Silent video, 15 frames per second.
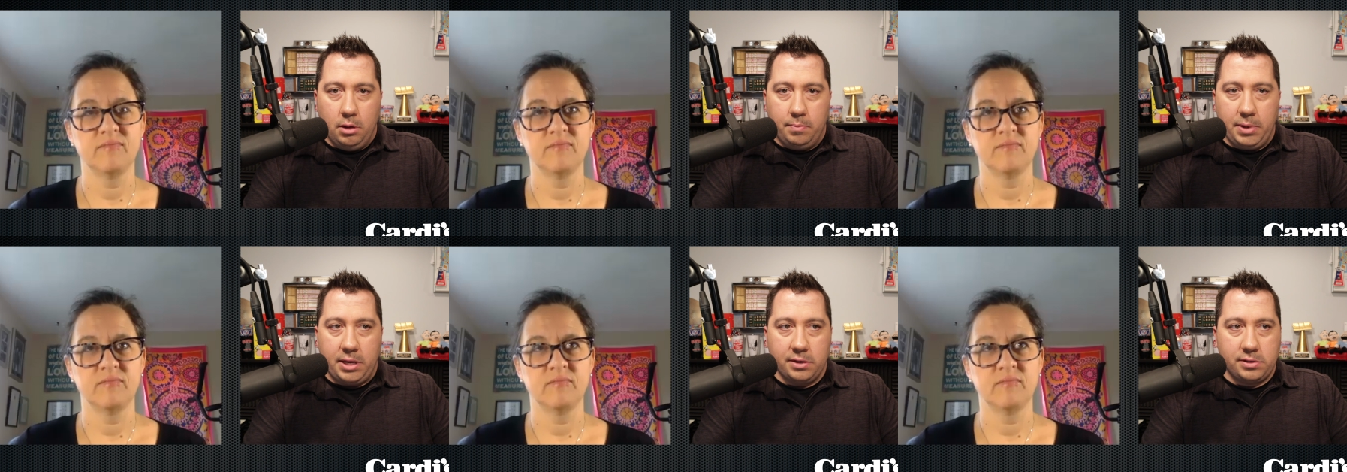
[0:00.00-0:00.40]

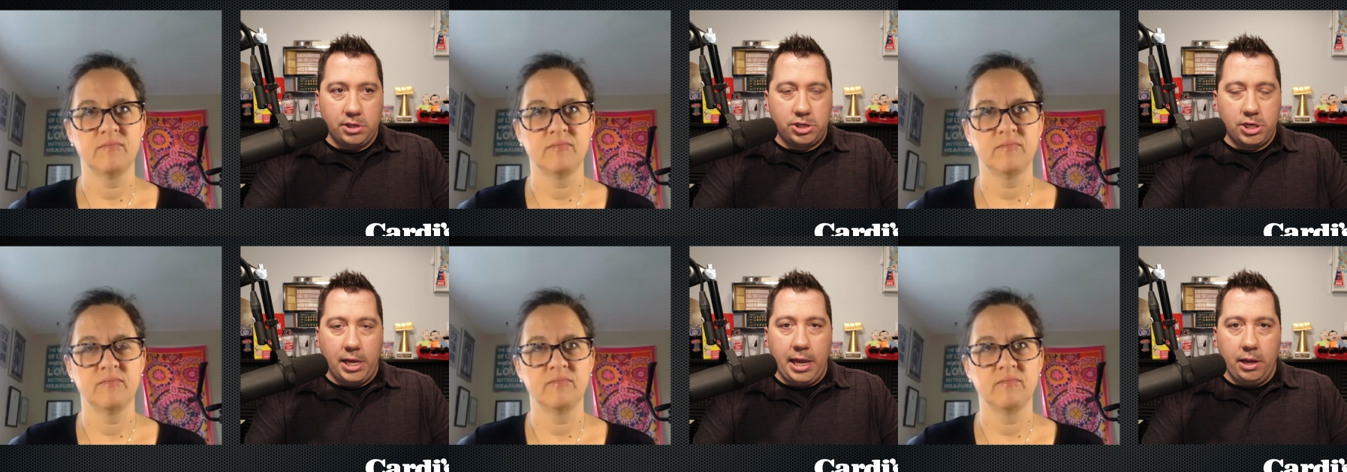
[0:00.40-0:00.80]
Speaker 1: because
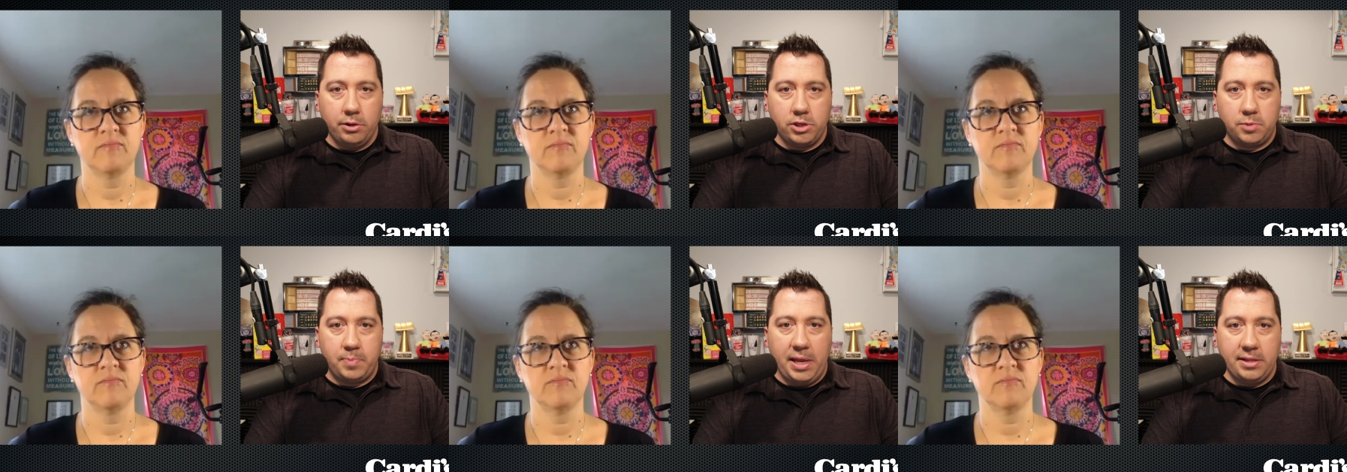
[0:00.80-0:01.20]
the
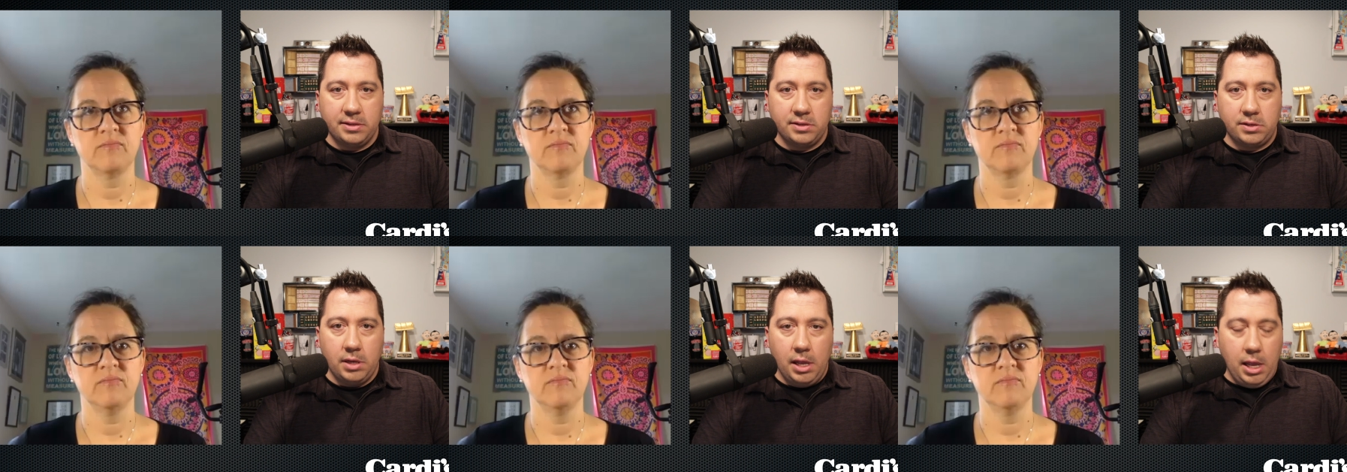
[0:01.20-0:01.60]
child
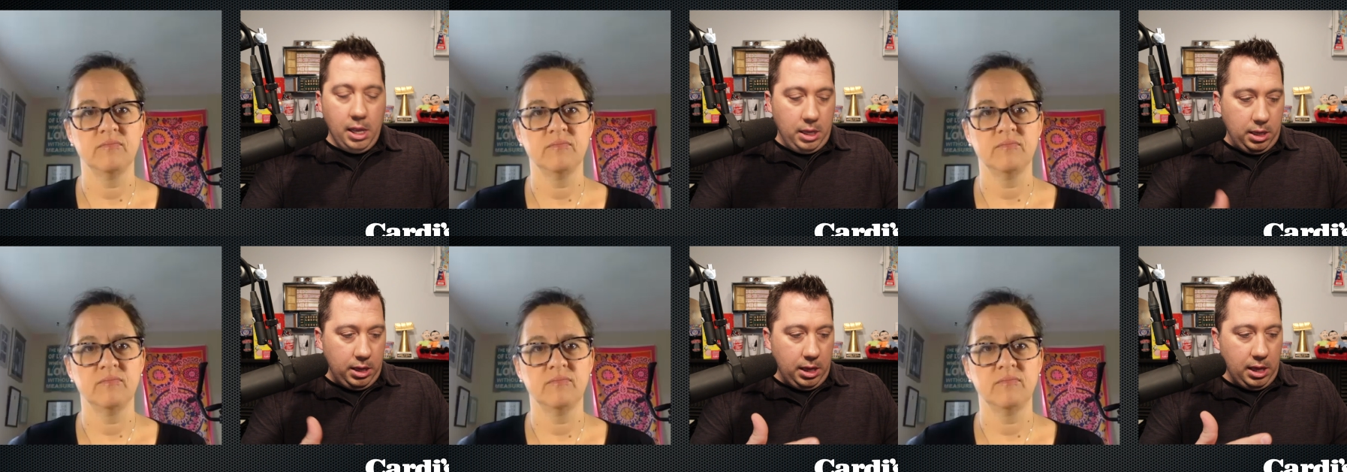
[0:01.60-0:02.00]
spends
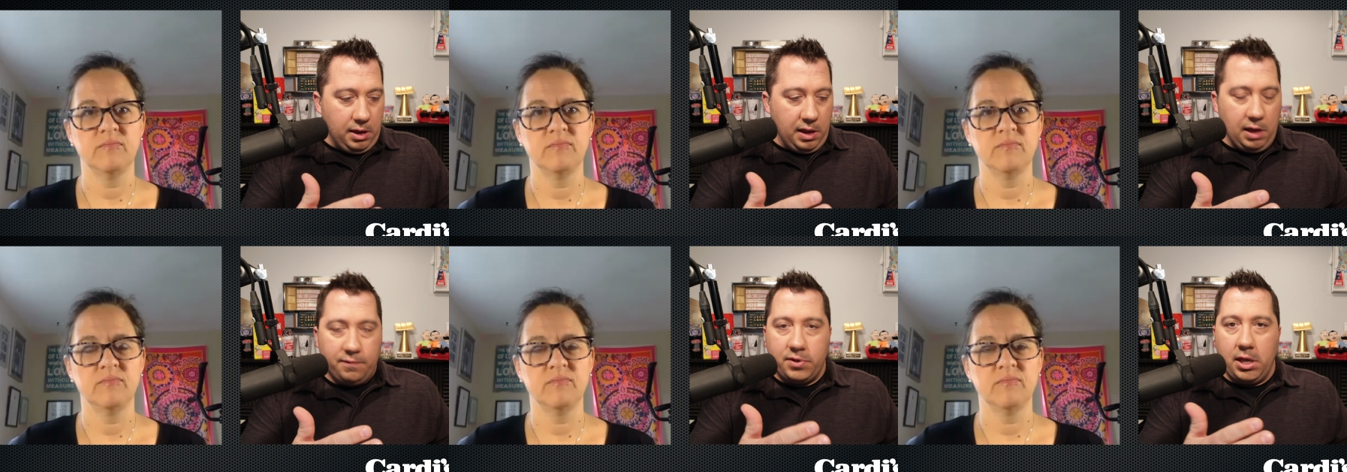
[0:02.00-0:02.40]

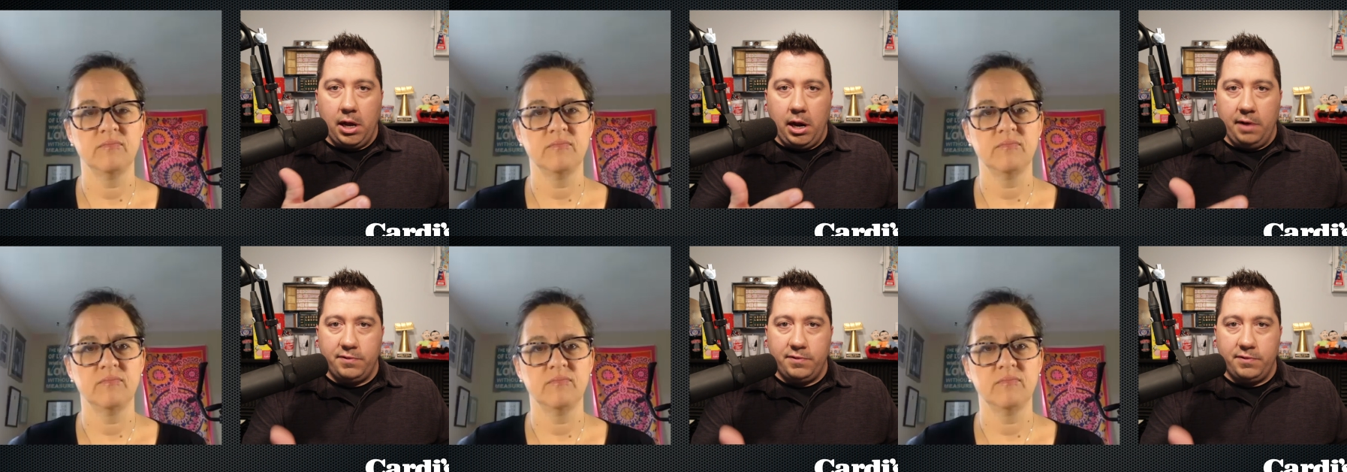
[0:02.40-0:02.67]
if they're